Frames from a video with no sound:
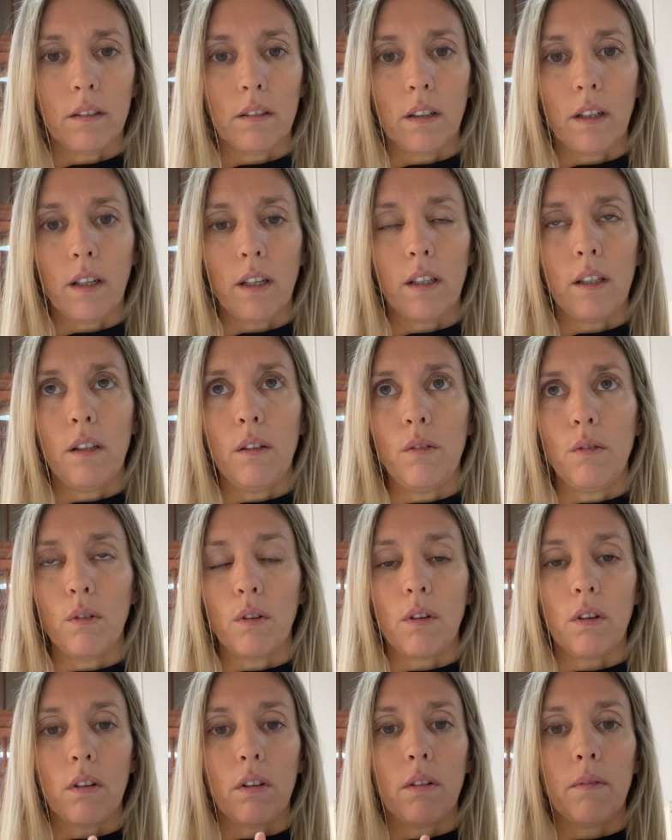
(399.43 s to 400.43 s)
I
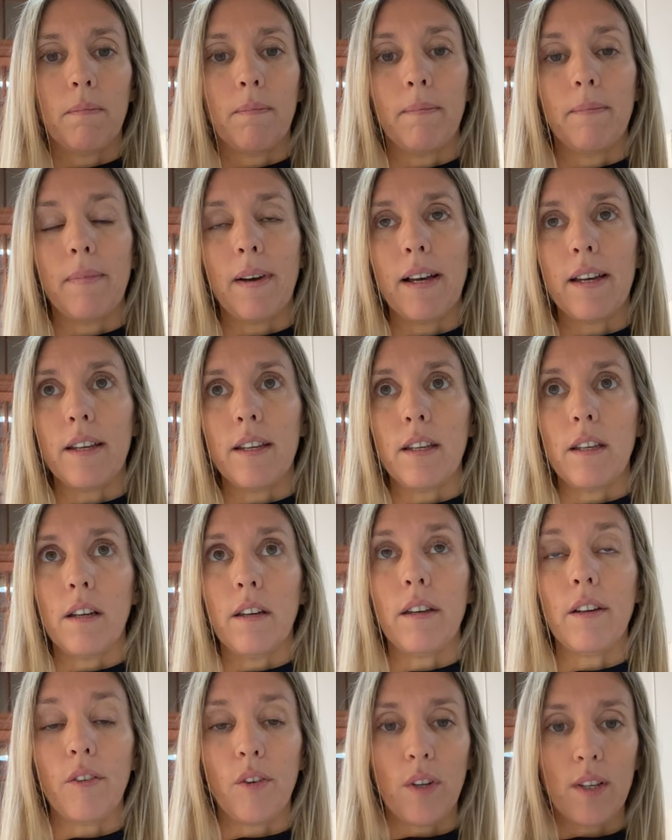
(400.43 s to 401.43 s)
look my
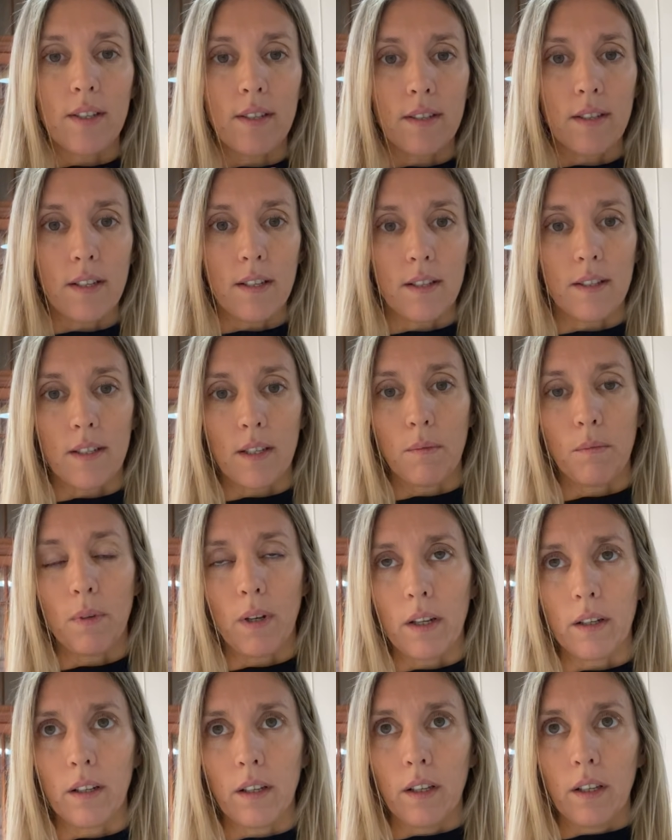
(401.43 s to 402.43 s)
Aries system
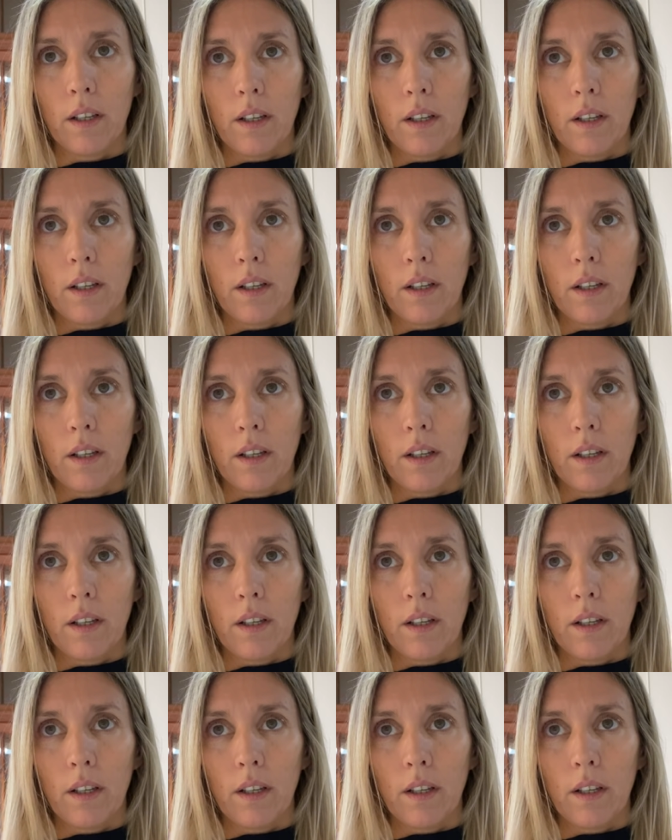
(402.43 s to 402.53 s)
and